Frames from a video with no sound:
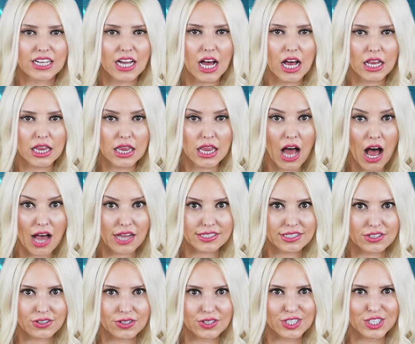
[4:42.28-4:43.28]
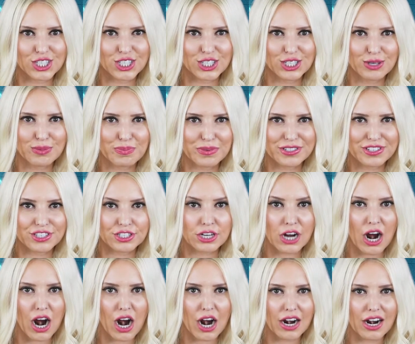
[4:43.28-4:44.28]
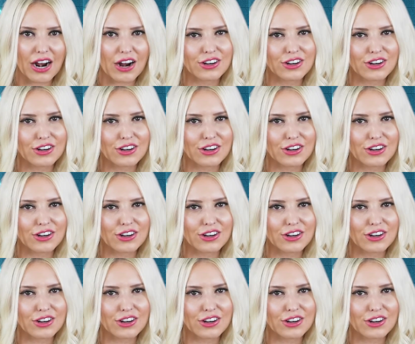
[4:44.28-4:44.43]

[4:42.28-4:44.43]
colossal superstar,